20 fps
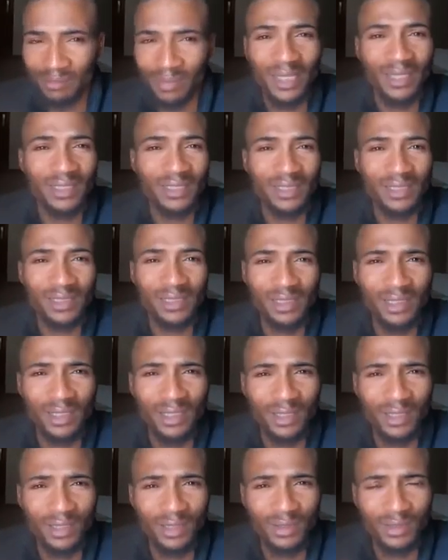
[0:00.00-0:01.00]
best
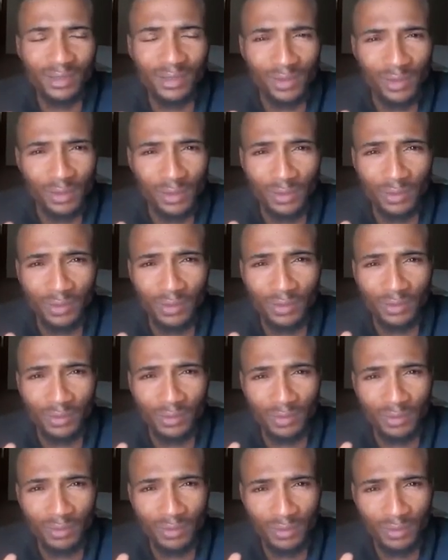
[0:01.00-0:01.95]
to